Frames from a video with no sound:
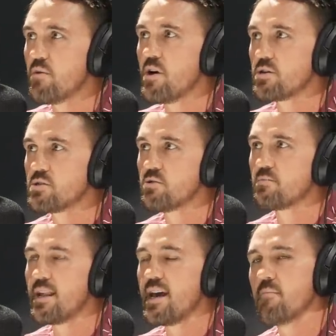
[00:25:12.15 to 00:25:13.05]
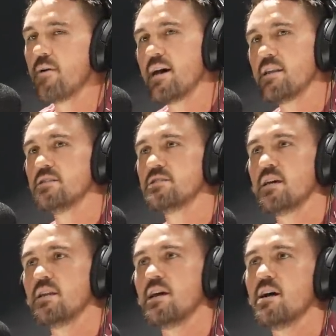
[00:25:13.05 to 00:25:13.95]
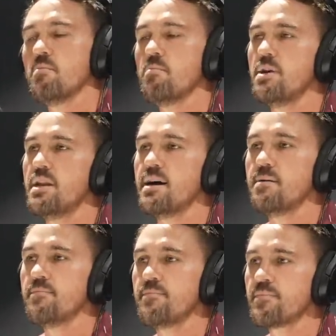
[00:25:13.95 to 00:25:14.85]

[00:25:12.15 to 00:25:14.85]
Rogan talking about how bad it is there now. But um,